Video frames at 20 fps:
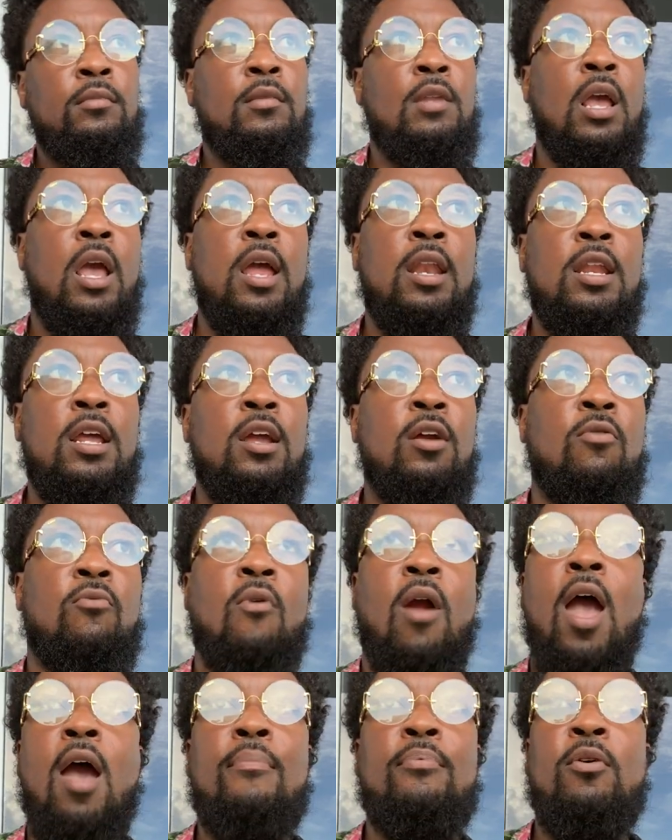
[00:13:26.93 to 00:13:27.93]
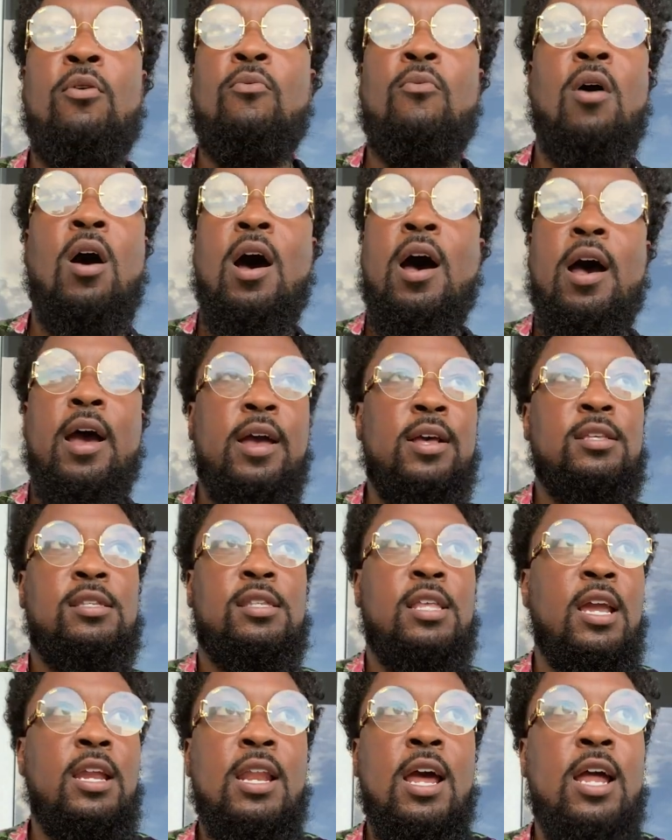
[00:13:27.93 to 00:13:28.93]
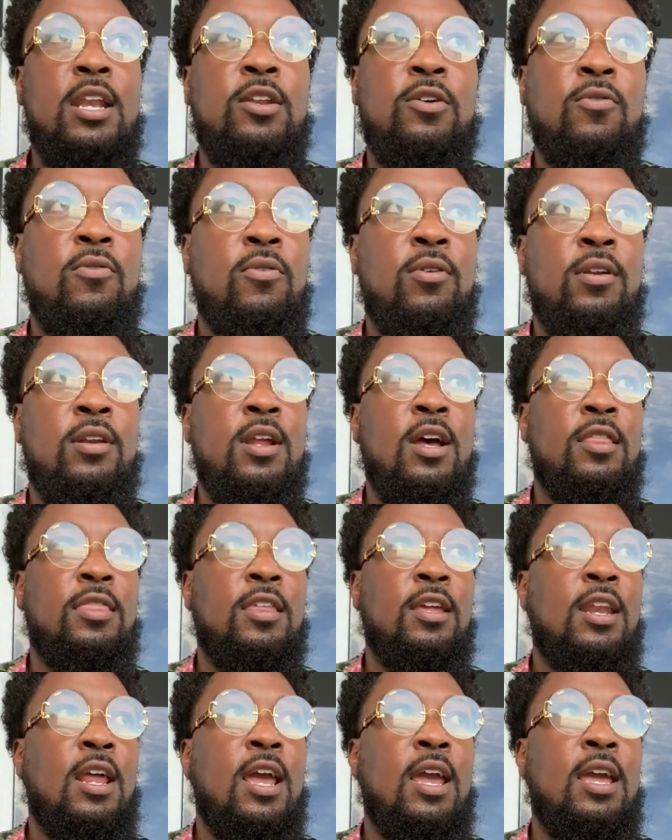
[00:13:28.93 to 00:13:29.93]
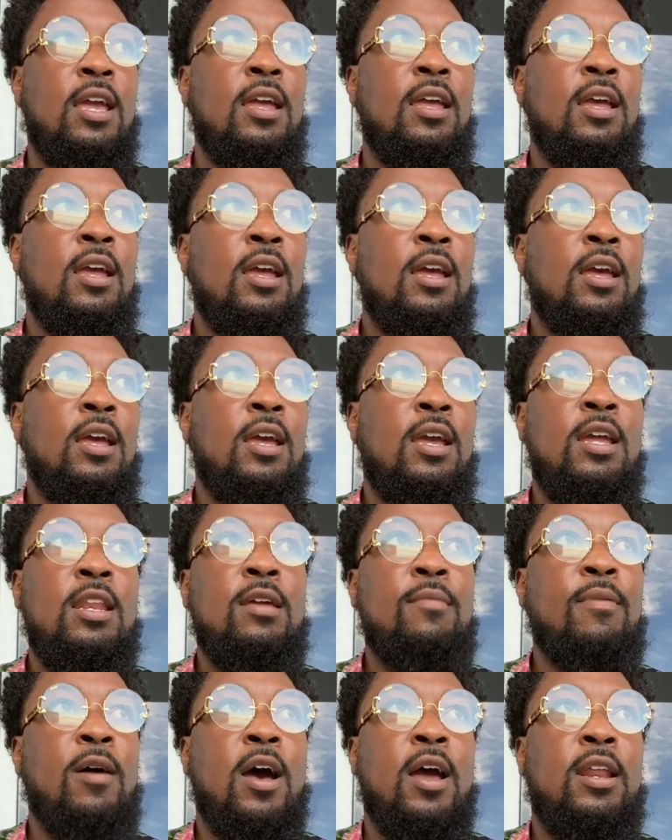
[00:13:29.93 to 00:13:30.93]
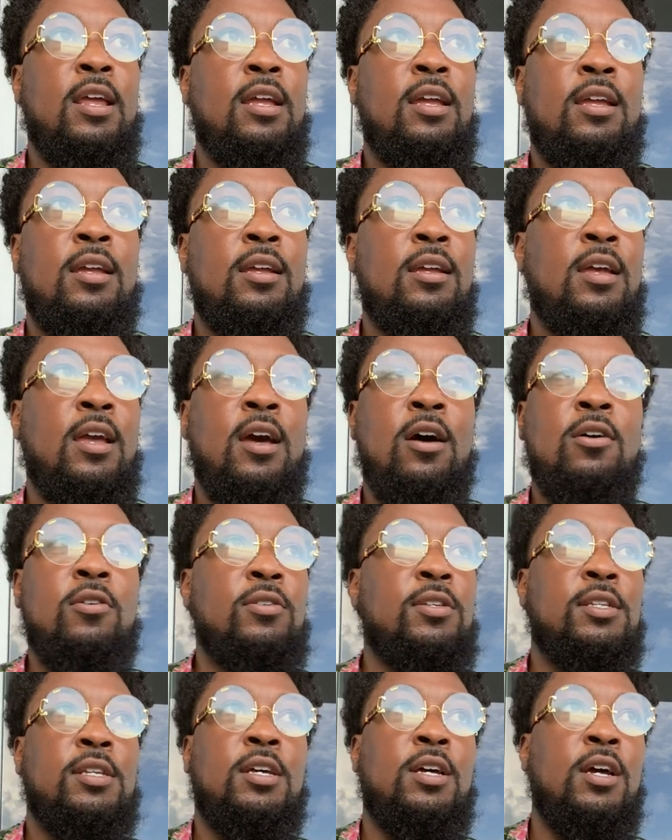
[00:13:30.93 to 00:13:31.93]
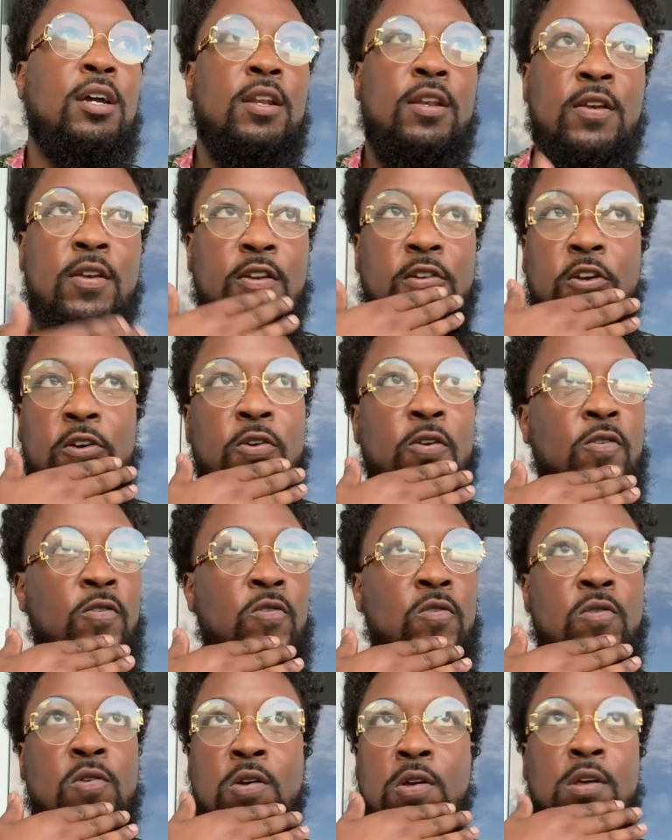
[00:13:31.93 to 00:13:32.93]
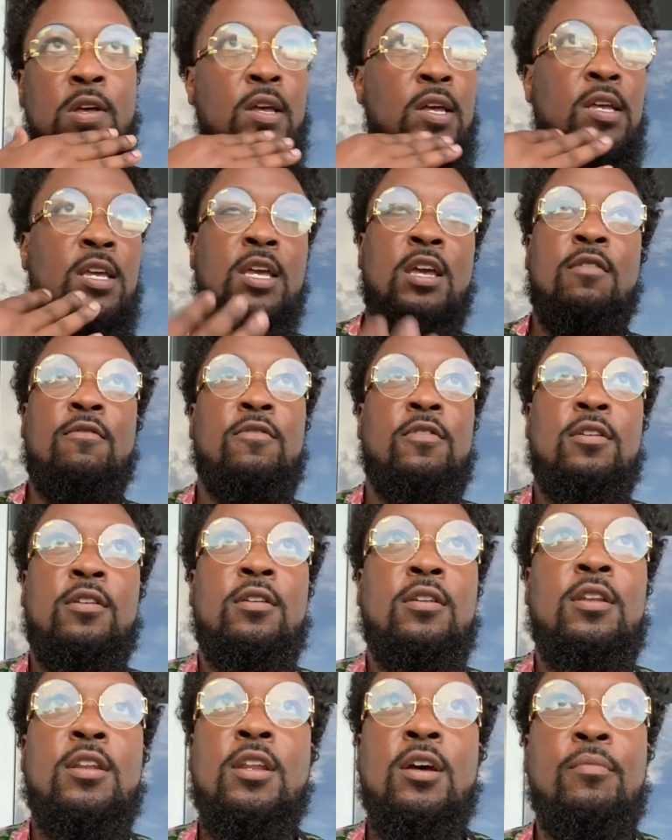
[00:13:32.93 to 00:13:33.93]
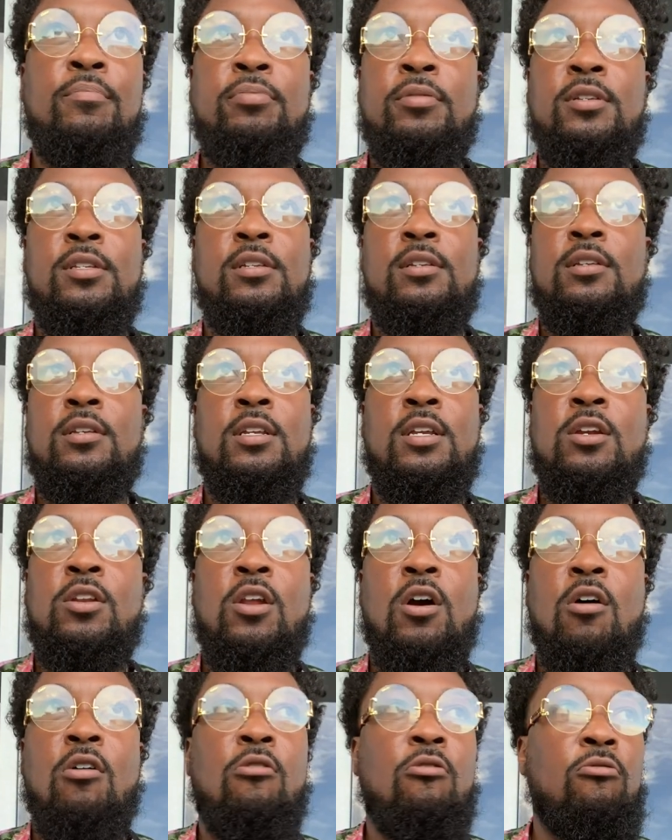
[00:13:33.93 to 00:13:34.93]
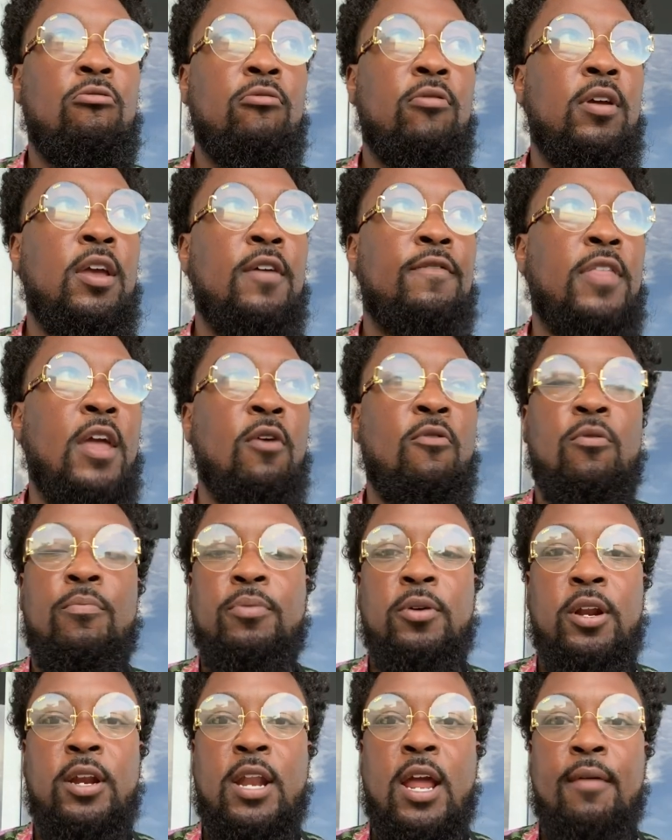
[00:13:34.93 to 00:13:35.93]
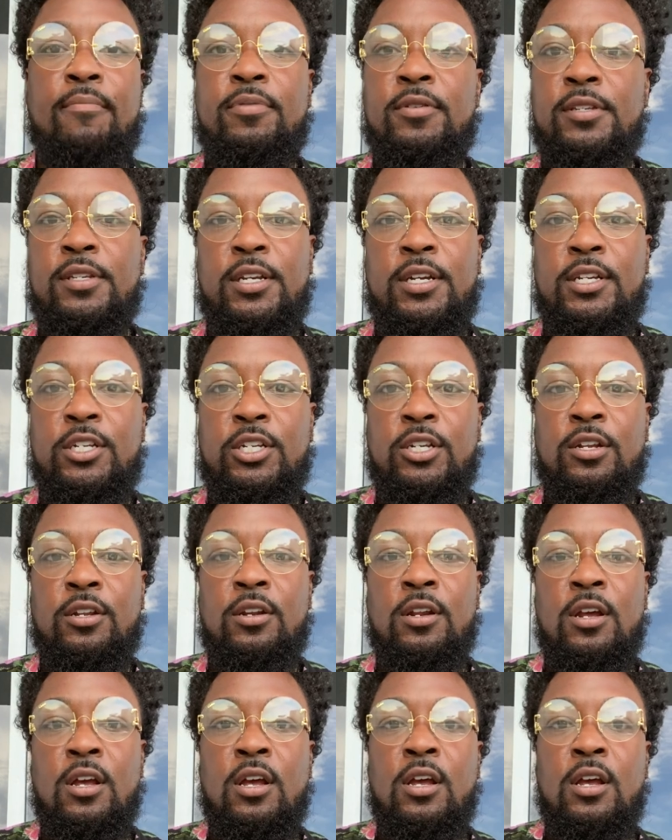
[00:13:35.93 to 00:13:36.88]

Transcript: And then rapping wise, they not doing nothing that anybody else couldn't do, given if they were put in that position.